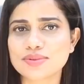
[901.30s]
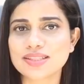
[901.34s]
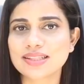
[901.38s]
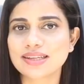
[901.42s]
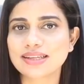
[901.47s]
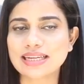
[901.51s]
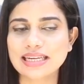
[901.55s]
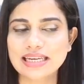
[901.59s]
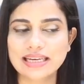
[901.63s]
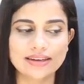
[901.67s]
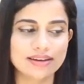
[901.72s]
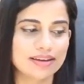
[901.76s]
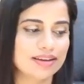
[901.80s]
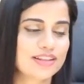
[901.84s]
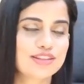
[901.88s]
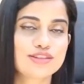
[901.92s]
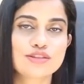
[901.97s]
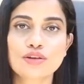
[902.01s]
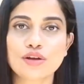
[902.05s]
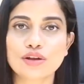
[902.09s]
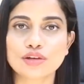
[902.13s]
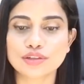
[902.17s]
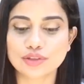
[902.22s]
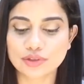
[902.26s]
with a cleaner,
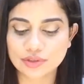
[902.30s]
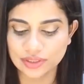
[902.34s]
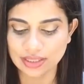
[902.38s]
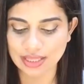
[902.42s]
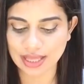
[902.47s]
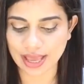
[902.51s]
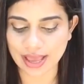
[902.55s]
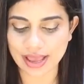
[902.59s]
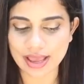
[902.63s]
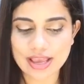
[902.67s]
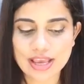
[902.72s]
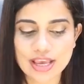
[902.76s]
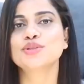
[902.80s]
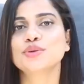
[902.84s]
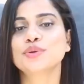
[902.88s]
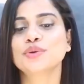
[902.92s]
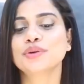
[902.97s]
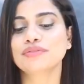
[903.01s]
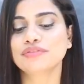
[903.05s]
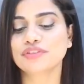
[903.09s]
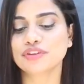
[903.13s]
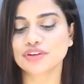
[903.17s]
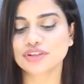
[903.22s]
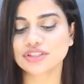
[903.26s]
it's all good there. So
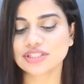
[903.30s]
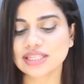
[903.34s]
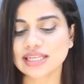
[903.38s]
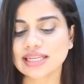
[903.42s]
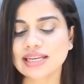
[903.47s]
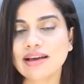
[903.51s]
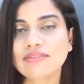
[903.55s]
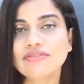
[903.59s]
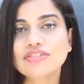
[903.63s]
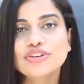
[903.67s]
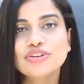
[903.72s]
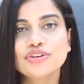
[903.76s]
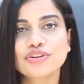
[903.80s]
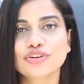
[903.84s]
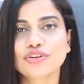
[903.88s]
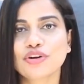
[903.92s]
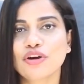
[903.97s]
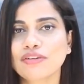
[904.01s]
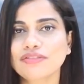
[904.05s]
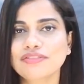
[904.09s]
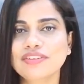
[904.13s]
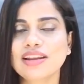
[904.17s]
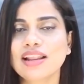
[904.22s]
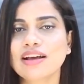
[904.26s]
if you're a tea lover or a
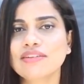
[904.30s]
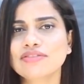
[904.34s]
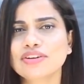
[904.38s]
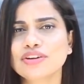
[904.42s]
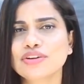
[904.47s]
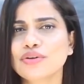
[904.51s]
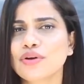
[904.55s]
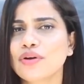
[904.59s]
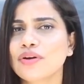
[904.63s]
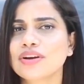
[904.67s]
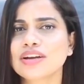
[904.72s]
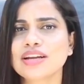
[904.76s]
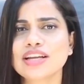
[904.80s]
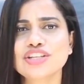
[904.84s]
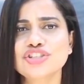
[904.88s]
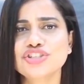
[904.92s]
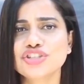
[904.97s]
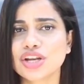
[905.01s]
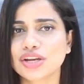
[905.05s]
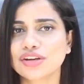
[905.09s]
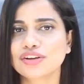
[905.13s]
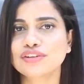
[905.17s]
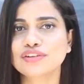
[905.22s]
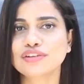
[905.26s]
coffee lover, or in
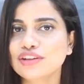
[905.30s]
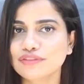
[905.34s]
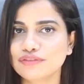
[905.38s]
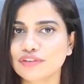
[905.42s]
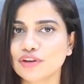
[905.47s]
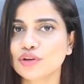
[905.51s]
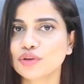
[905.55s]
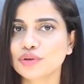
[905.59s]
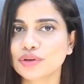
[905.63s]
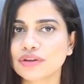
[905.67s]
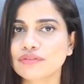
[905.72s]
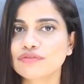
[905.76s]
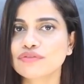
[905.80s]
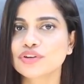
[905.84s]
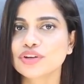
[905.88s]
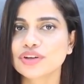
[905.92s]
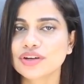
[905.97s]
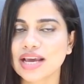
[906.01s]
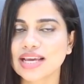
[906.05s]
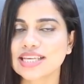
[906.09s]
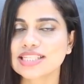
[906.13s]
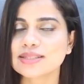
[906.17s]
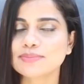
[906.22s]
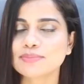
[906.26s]
general if you're looking for a
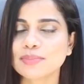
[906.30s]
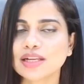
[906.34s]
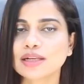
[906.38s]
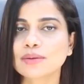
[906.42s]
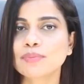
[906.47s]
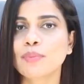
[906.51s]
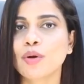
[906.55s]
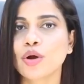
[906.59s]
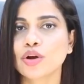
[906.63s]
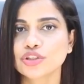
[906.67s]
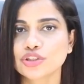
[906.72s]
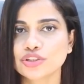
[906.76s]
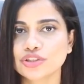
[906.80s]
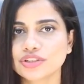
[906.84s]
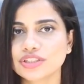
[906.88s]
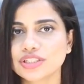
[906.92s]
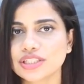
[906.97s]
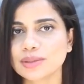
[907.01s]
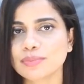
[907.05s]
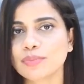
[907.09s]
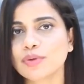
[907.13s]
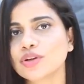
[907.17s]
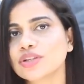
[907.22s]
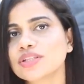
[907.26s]
nice milk pot or a
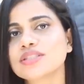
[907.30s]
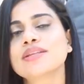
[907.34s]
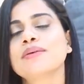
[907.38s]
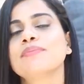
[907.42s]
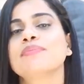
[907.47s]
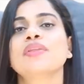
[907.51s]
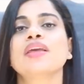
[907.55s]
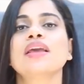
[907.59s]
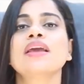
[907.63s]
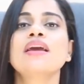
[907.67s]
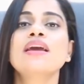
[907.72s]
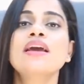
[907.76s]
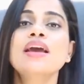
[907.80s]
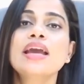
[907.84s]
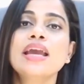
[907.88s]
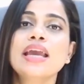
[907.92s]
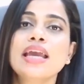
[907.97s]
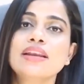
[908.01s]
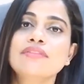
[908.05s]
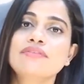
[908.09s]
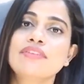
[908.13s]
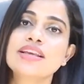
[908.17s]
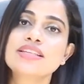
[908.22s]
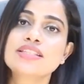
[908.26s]
teapot or something,
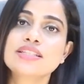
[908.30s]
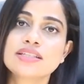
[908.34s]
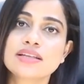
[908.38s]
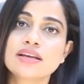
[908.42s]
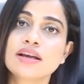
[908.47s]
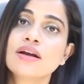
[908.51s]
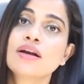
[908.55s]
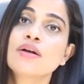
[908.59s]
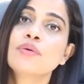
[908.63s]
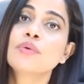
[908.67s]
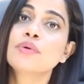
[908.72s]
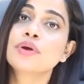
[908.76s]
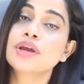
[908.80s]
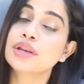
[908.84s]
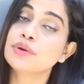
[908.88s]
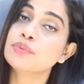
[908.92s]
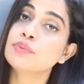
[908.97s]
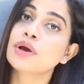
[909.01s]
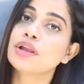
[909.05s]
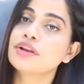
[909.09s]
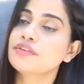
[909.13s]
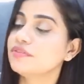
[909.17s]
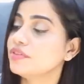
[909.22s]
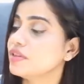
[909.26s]
invest in
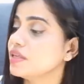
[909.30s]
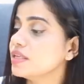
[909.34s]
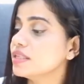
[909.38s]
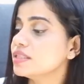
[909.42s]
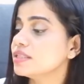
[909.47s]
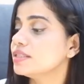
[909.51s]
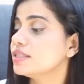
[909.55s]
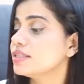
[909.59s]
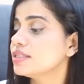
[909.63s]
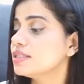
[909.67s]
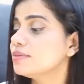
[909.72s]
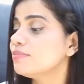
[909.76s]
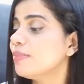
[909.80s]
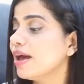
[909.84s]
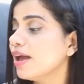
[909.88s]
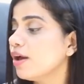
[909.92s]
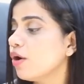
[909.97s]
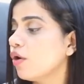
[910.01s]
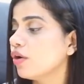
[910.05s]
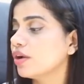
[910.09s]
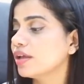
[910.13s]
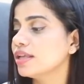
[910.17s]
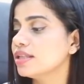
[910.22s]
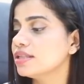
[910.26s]
one of these. This is by
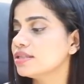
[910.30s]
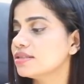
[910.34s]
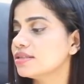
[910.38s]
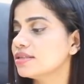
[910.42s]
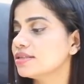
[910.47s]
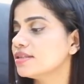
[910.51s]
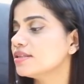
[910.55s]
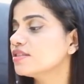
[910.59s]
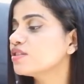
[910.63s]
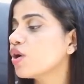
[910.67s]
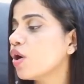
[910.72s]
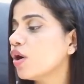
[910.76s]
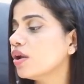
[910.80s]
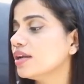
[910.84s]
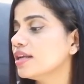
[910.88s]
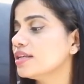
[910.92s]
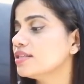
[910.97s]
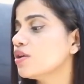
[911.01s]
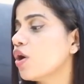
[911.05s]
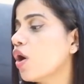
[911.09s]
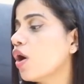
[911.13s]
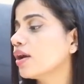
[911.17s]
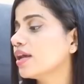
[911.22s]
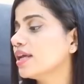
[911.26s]
Hawkins. This is called
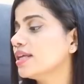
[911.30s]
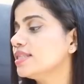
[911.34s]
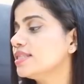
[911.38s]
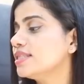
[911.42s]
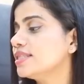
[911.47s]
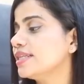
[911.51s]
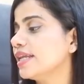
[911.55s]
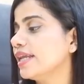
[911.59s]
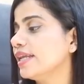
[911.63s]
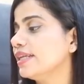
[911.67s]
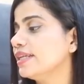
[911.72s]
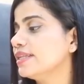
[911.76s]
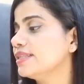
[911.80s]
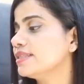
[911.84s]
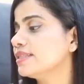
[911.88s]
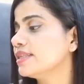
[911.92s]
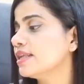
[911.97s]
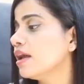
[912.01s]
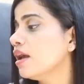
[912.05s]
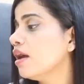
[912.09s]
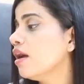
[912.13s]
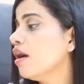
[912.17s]
as Hawkins Stainless